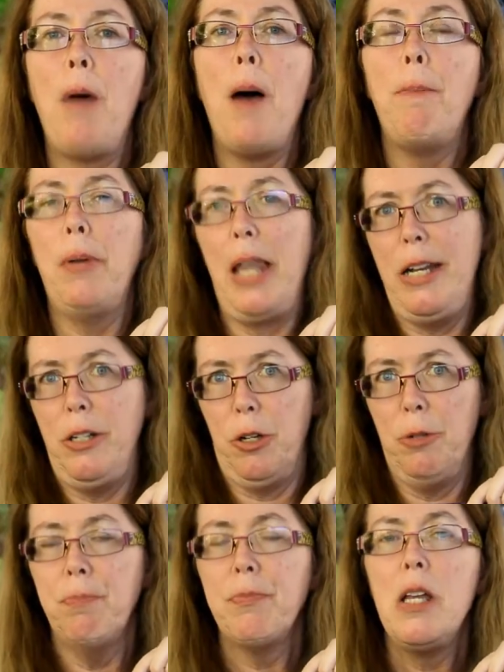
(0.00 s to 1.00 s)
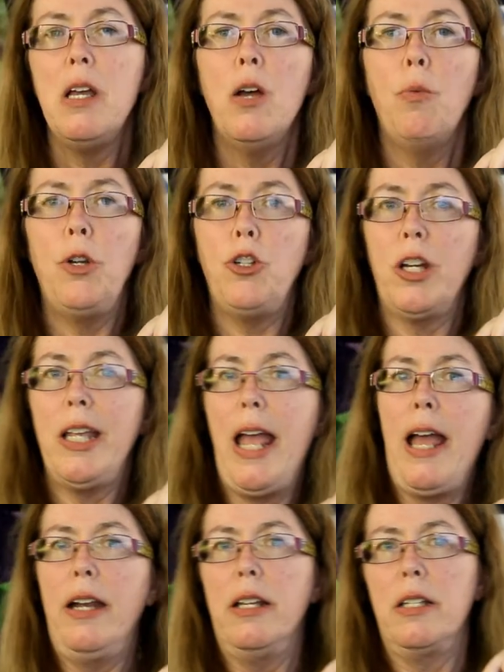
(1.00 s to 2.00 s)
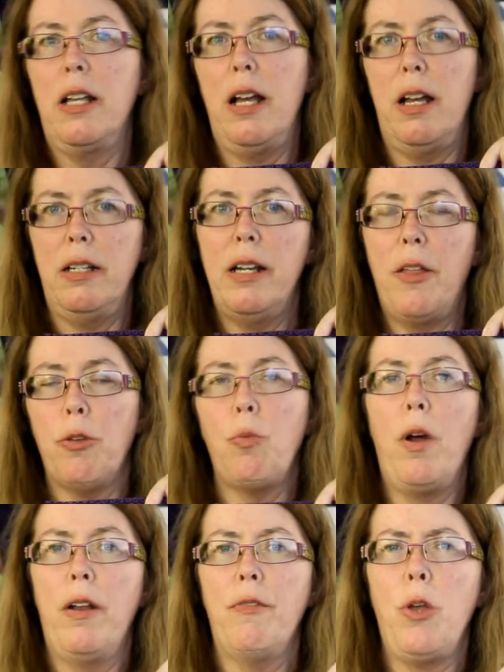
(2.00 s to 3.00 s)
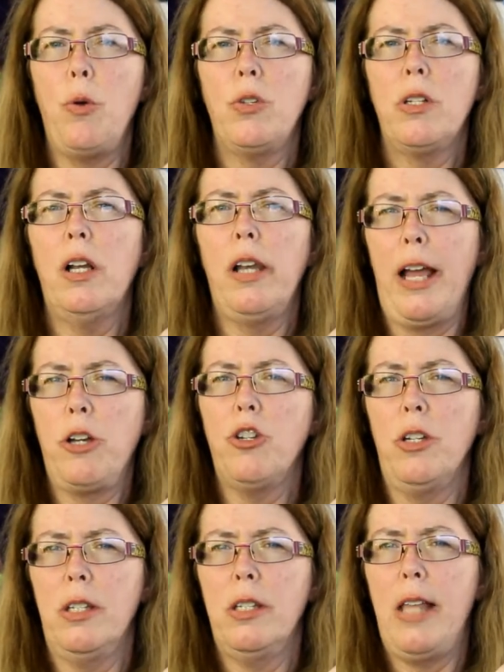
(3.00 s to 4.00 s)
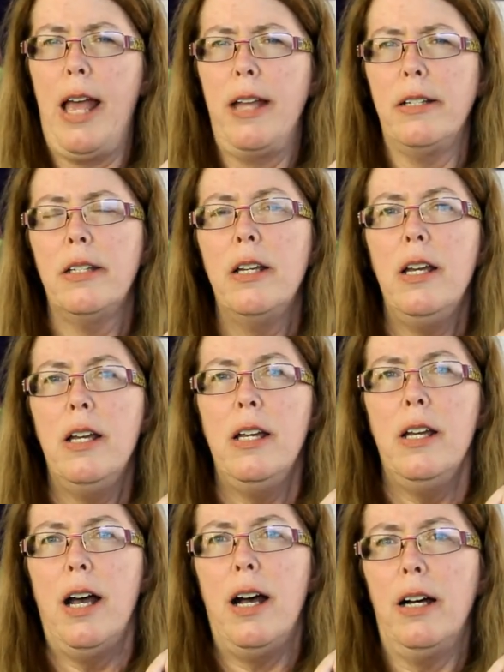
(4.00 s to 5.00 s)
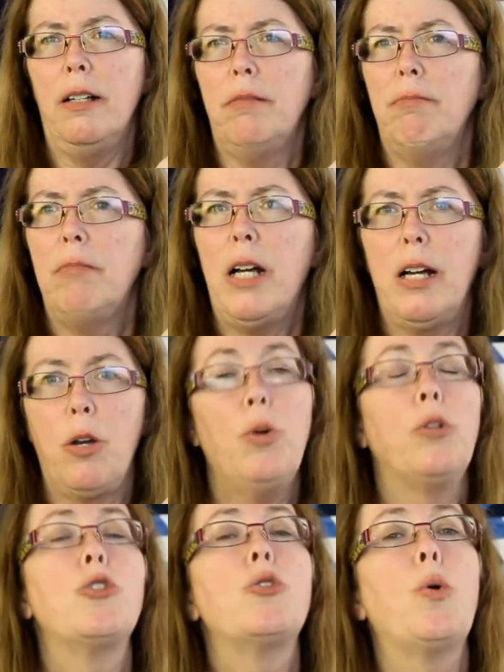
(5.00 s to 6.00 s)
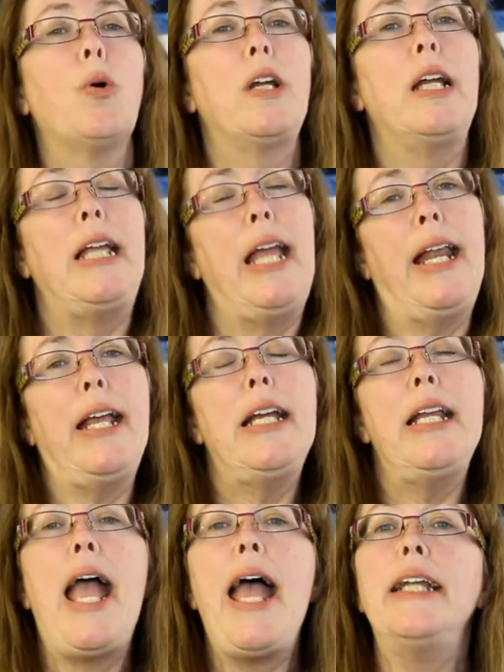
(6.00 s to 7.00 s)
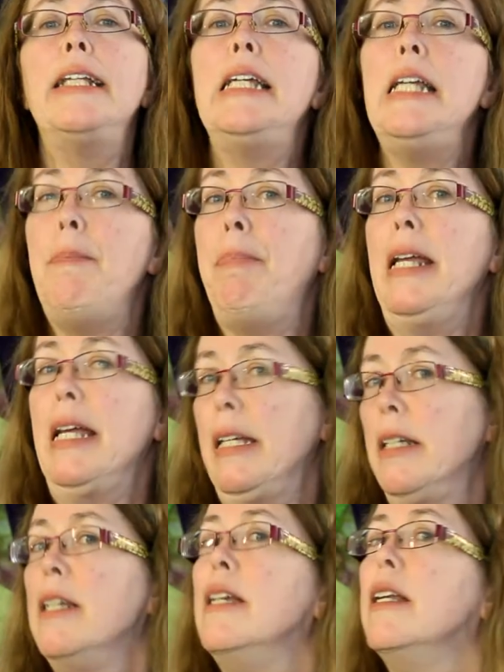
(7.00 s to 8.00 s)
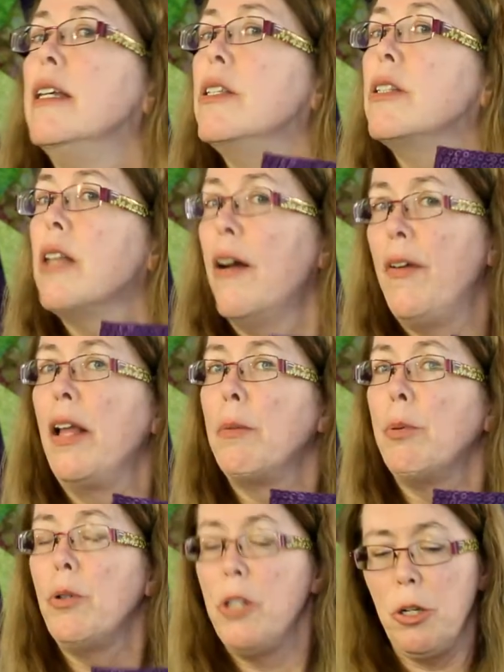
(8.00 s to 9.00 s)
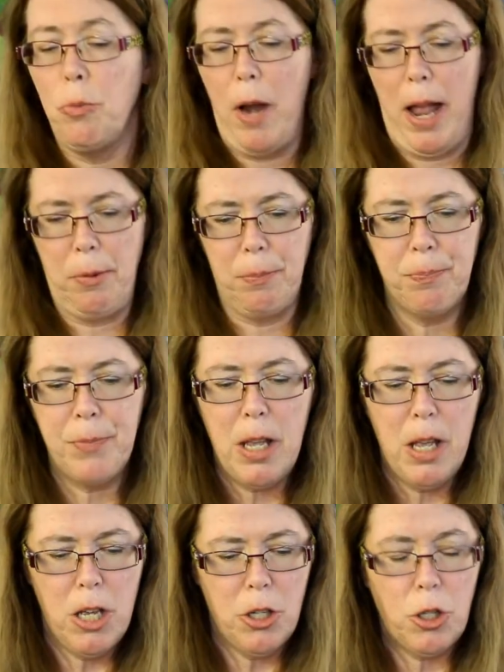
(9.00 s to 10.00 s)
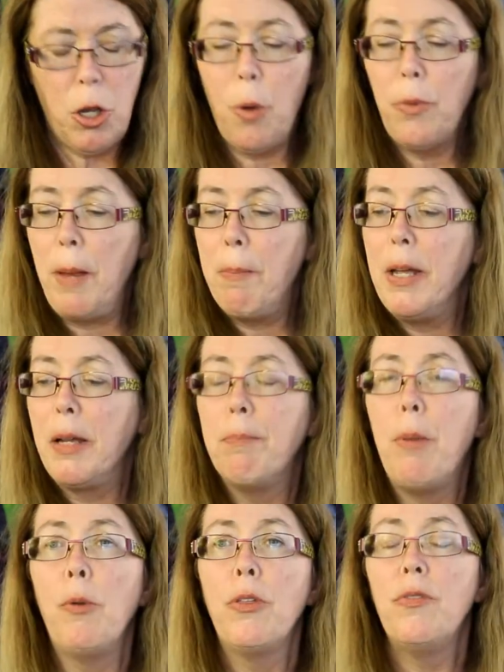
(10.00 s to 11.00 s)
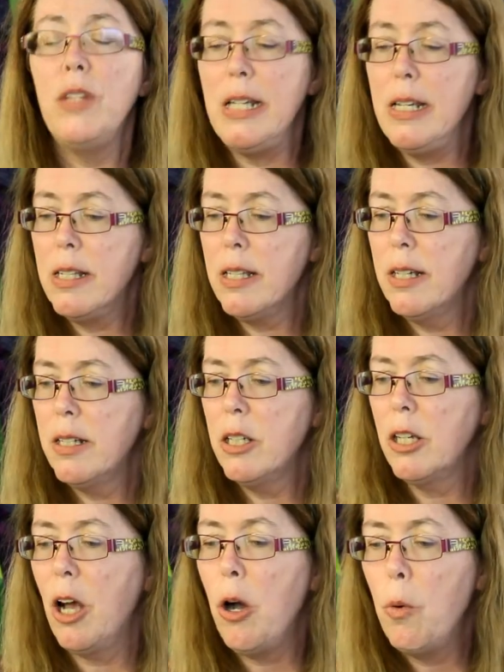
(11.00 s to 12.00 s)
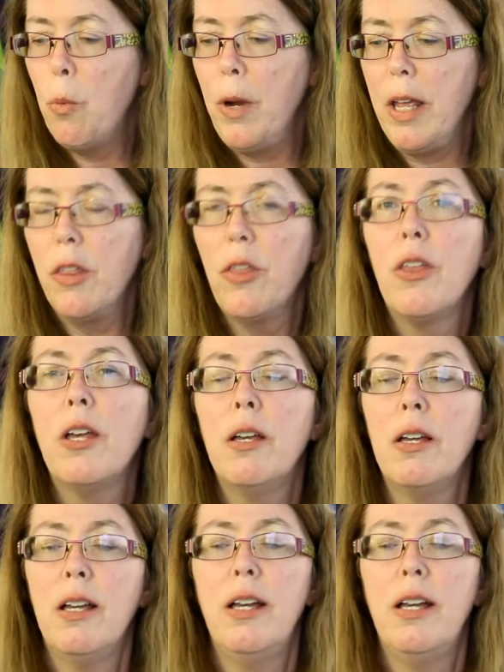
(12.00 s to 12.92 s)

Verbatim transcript: blender, which again is another one of those collections that a quilt store can get in and keep in. It is available year-round. So they picked both of these to go with